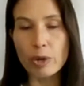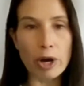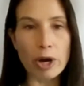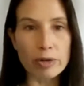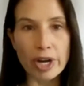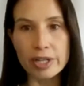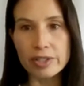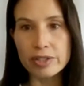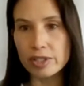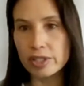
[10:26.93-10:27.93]
required
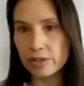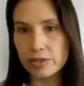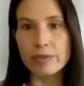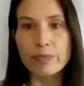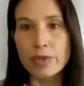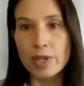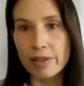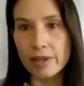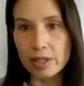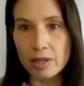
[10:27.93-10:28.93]
range is,
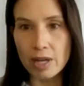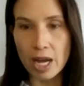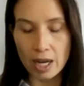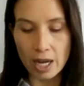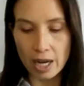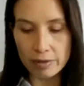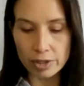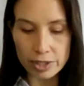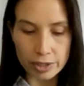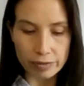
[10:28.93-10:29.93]
I think,
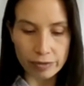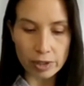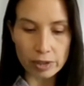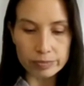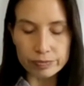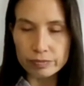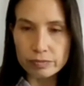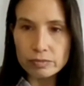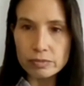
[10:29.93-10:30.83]
average for